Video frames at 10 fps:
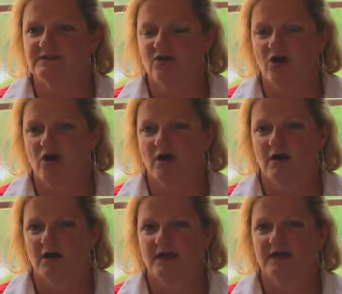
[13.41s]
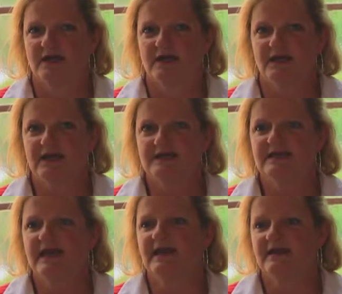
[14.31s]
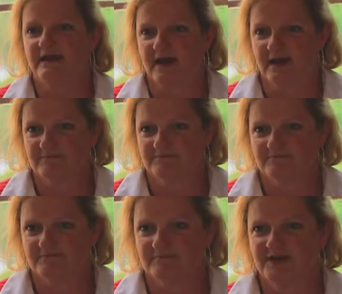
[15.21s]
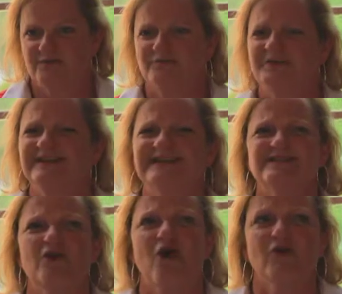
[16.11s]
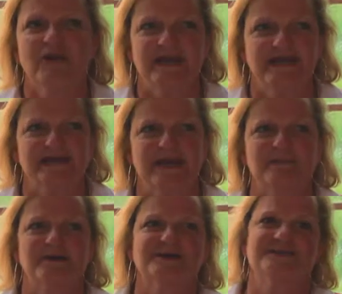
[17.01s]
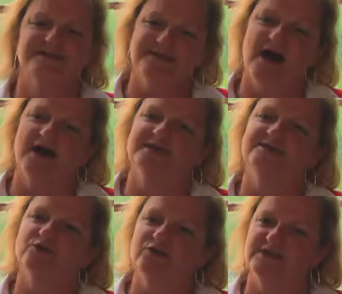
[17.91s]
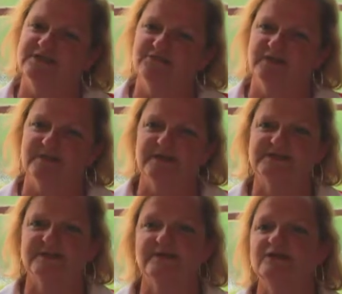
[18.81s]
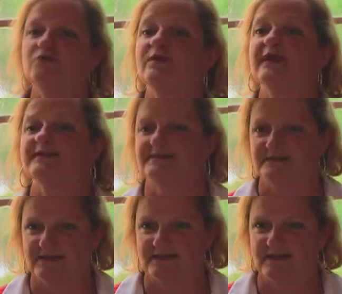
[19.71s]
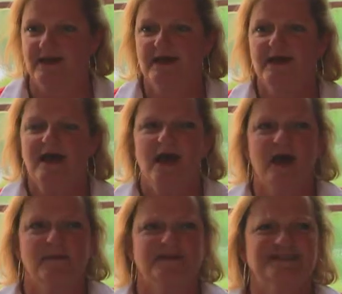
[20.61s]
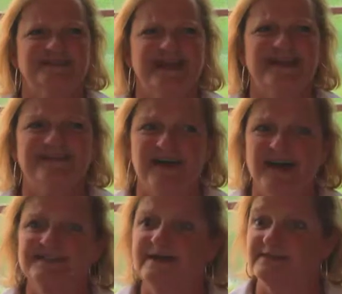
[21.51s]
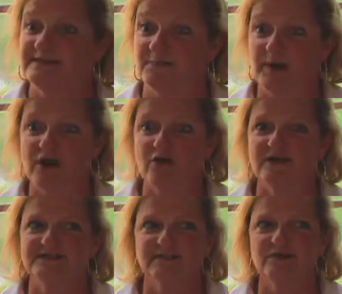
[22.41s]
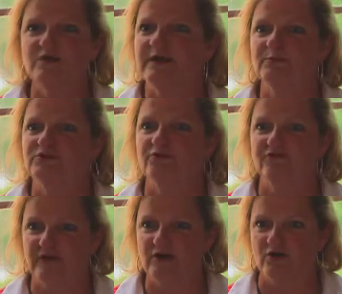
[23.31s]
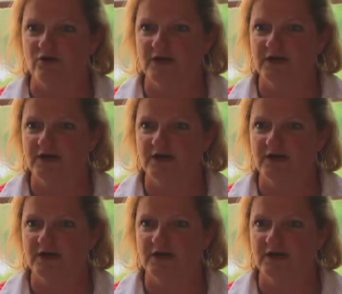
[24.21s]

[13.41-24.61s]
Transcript: are a, a hidden handicap. I don't really like to call it a handicap because it's not. It's learning differently, but it's something that you can't see. Uh, and, and a lot of times as a parent, it's something you can't even put your finger on